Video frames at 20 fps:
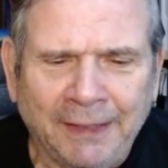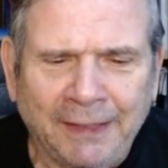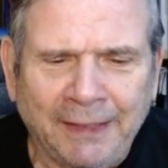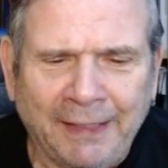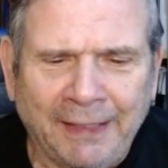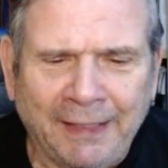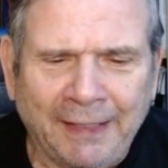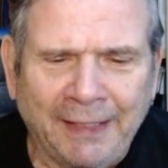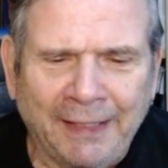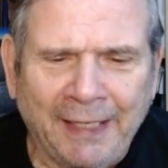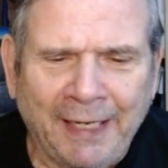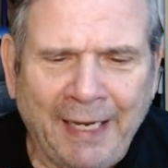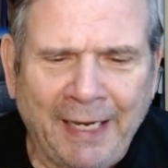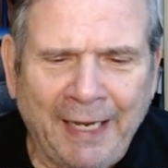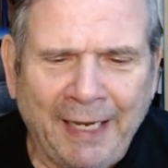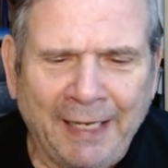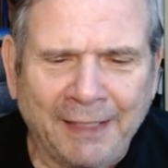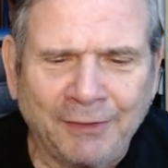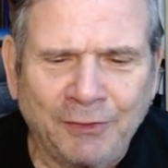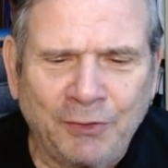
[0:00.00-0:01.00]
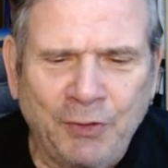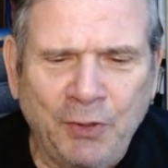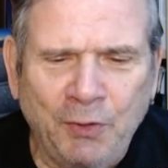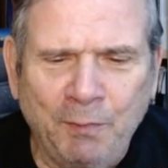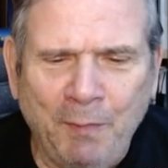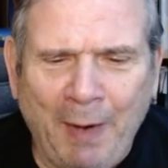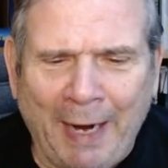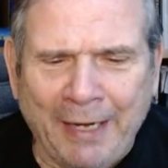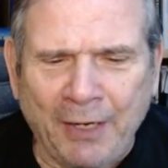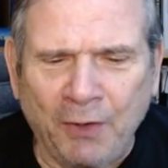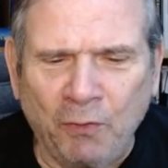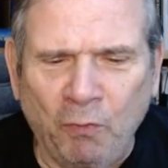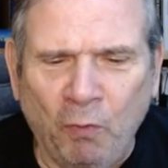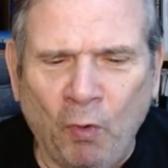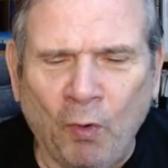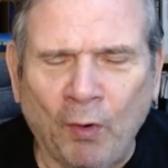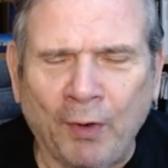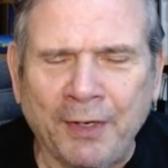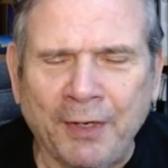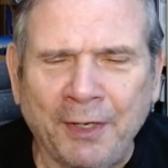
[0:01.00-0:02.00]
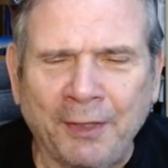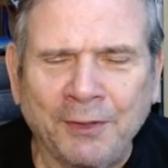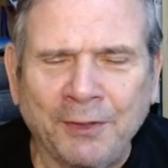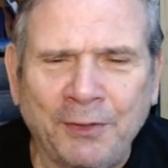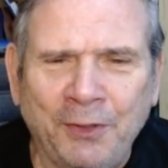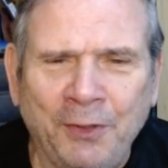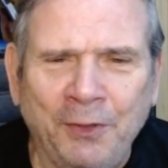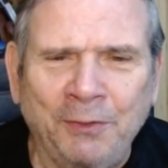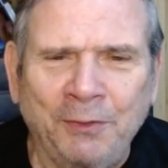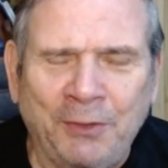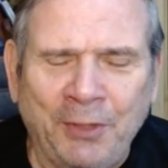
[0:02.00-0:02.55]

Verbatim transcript: uh, had two mighty warriors who